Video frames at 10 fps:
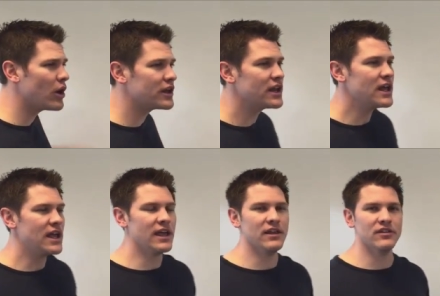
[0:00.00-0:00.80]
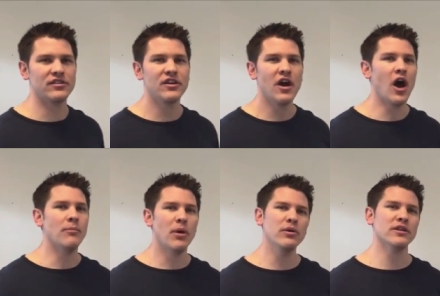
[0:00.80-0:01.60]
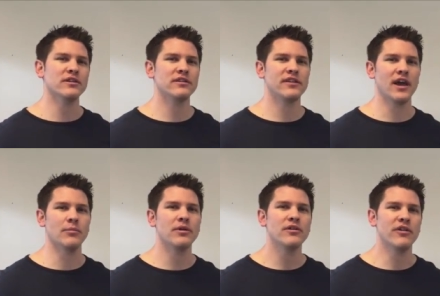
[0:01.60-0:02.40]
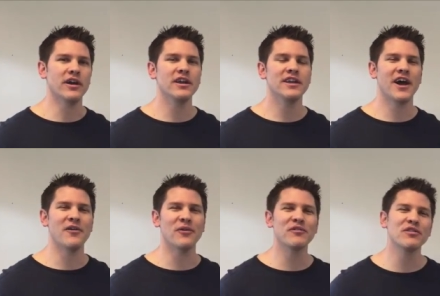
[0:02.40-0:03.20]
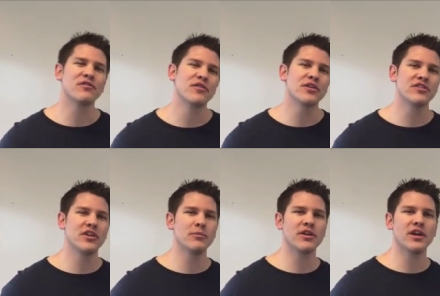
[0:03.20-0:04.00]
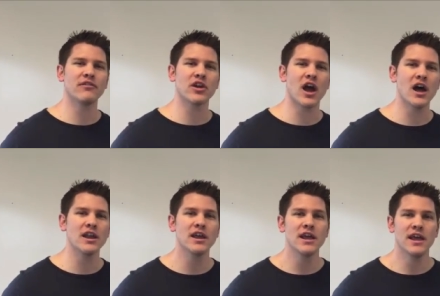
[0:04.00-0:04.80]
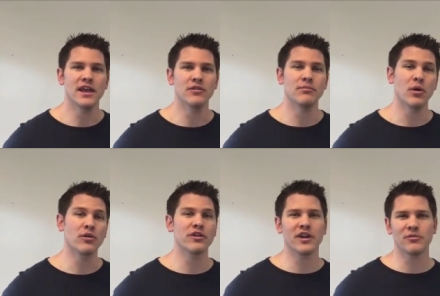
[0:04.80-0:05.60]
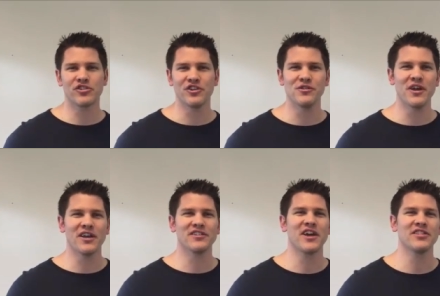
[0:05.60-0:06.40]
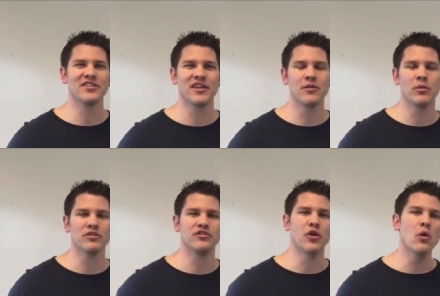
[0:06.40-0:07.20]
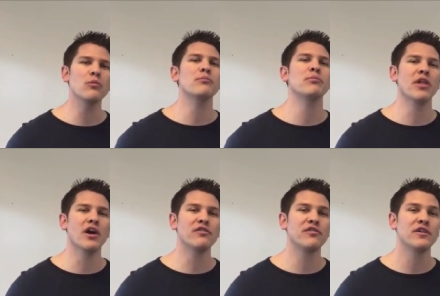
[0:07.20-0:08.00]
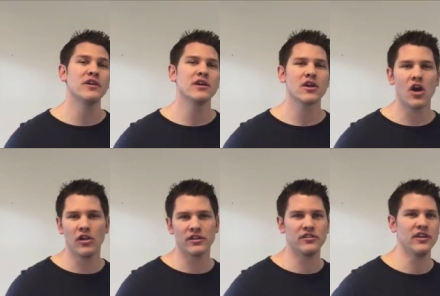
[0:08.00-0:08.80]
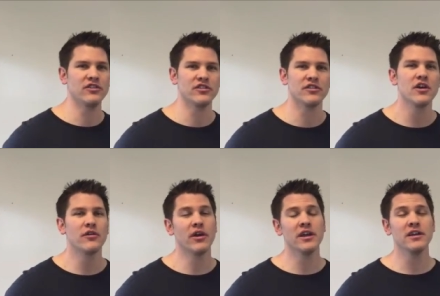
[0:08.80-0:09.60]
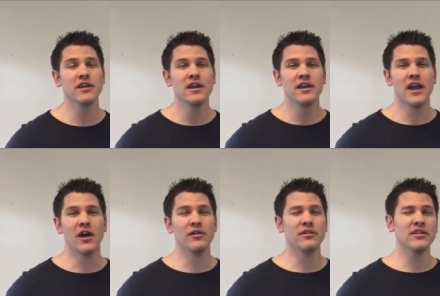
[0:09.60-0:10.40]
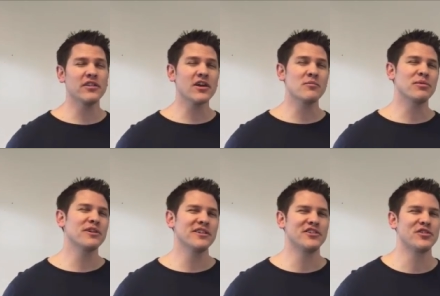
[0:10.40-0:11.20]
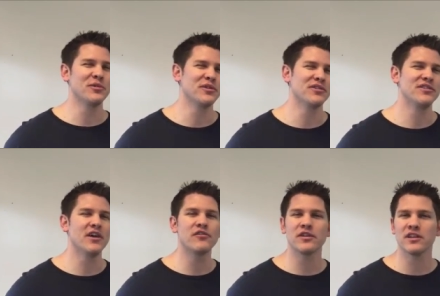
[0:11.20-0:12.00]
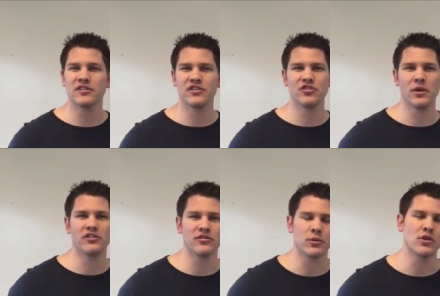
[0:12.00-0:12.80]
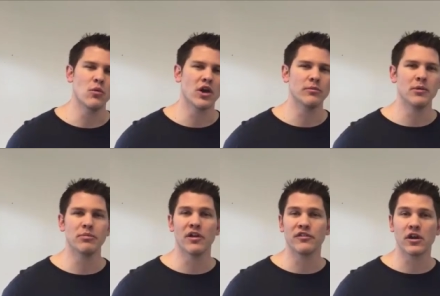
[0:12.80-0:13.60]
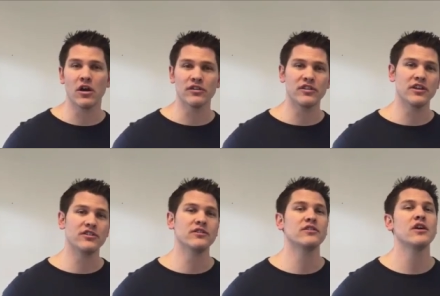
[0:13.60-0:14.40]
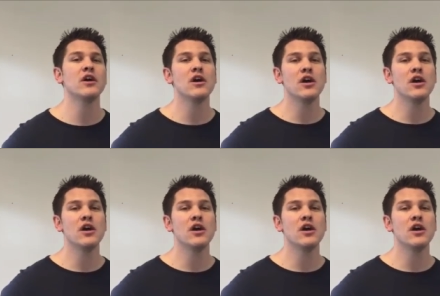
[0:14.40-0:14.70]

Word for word: one is opponent type, right? Now, one of the first tips I ever got in poker, and I'm sure you guys got the same, was don't bluff calling stations, right? Now, it's not completely true. There's definitely situations where you want to be bluffing call stations.